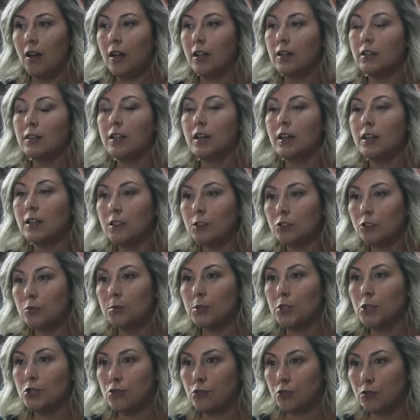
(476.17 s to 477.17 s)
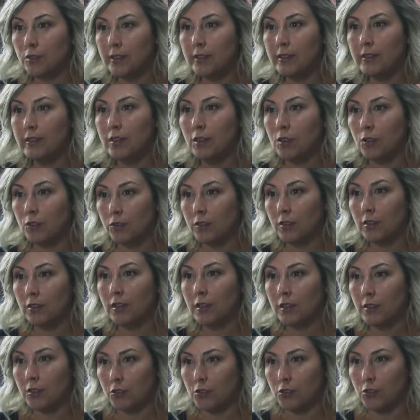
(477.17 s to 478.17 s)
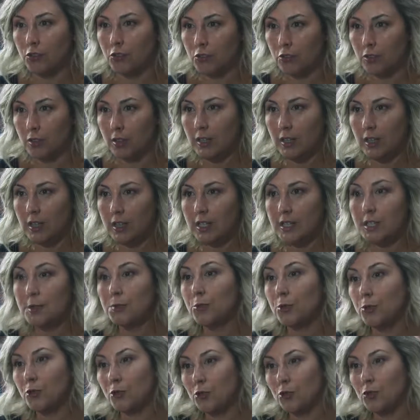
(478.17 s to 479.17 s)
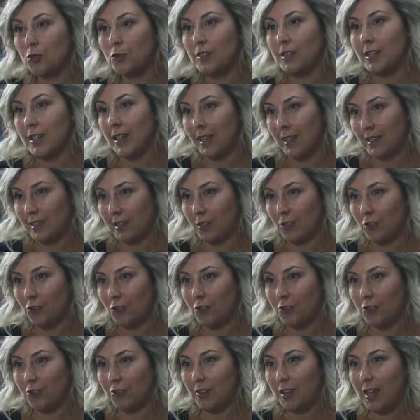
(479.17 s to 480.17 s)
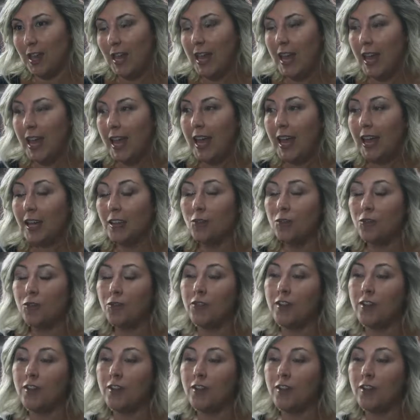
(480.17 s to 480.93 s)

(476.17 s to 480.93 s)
a large majority of the literature is produced in English, and